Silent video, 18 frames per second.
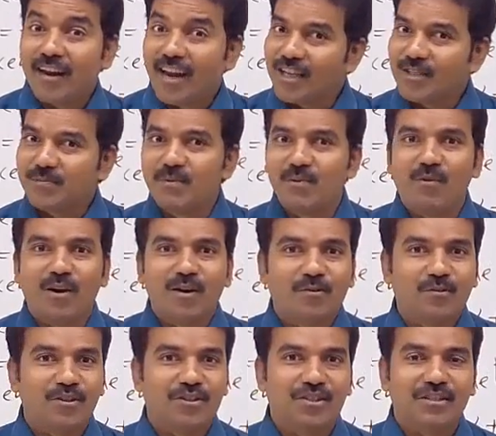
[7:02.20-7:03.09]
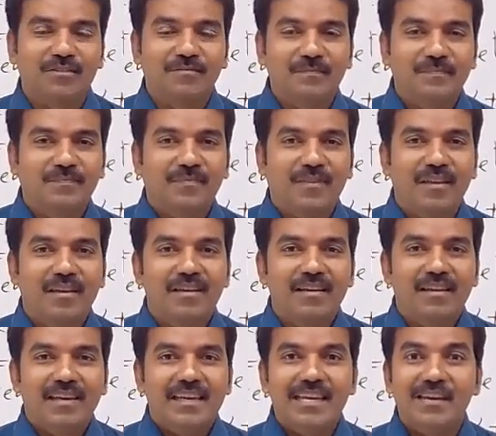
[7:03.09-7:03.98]
Now you can ask me one question.
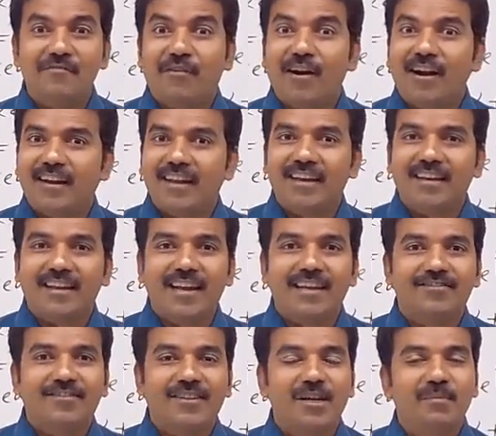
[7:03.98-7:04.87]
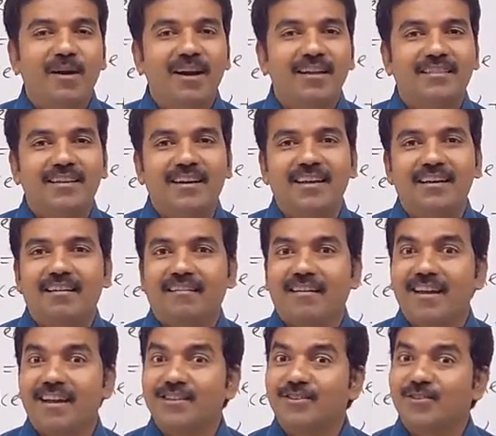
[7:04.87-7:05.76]
If I take a 3 by
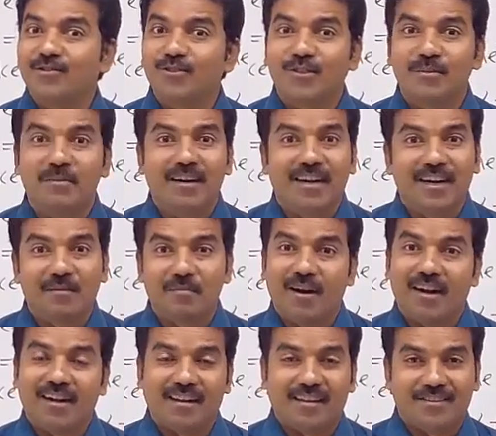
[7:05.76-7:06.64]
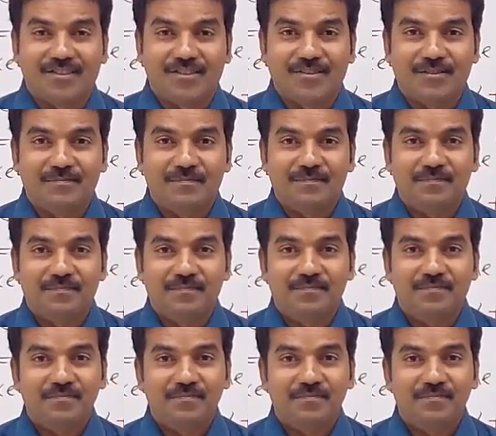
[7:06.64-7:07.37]
3 real skew symmetric matrix,